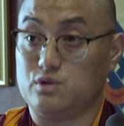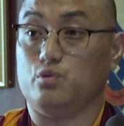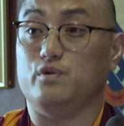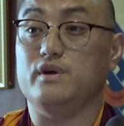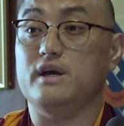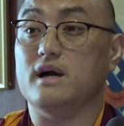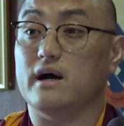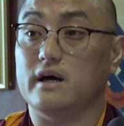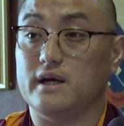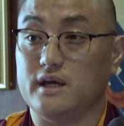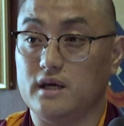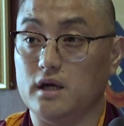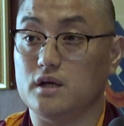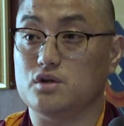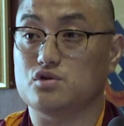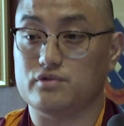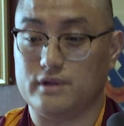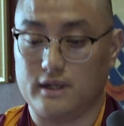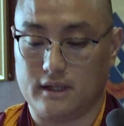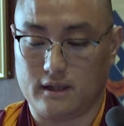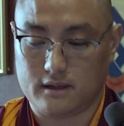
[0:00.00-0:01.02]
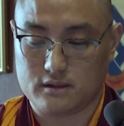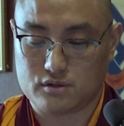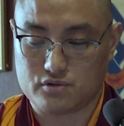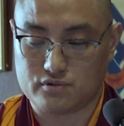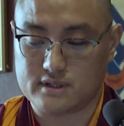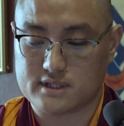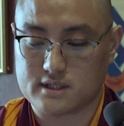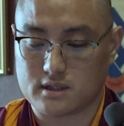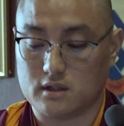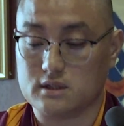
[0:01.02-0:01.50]
we are here today to
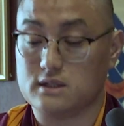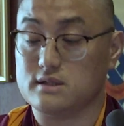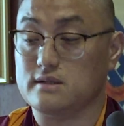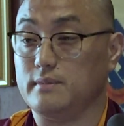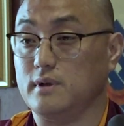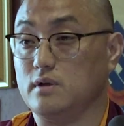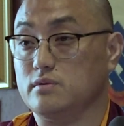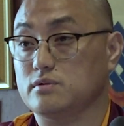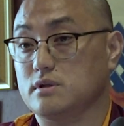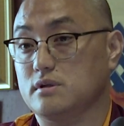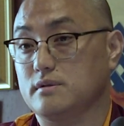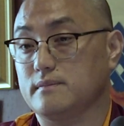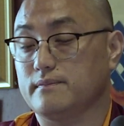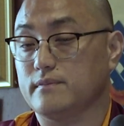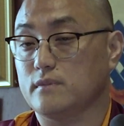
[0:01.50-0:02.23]
discuss about.